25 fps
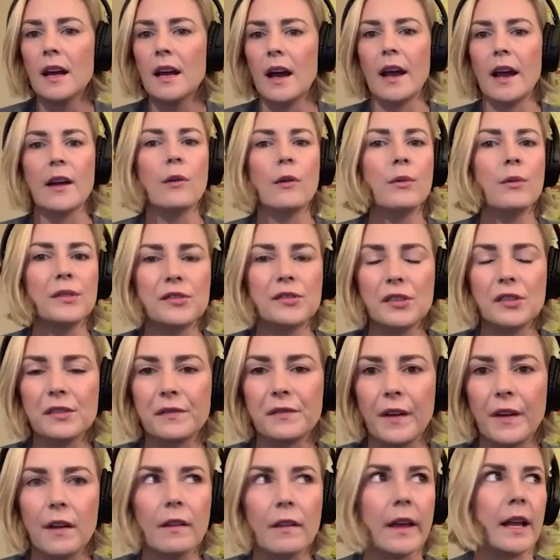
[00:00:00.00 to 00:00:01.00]
I always
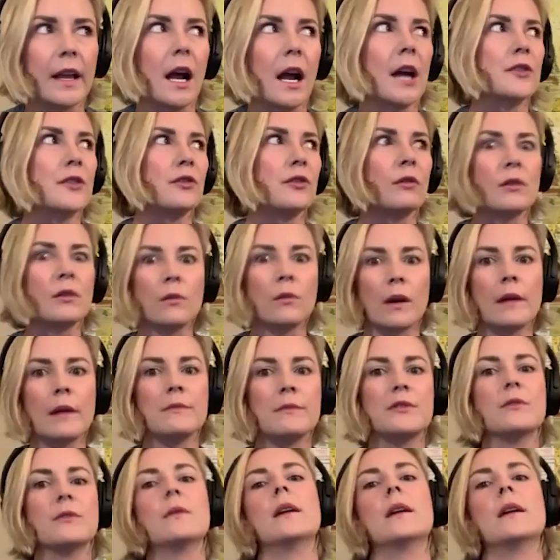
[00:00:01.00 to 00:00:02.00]
just felt like I don't know what
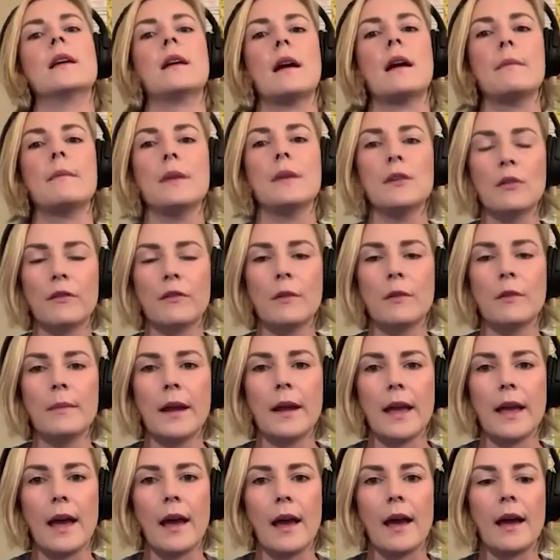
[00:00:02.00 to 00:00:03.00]
I'm doing. I'm in over
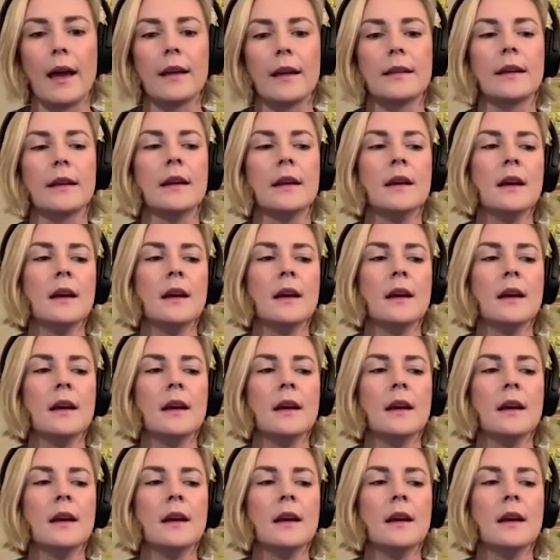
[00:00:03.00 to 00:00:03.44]
my head.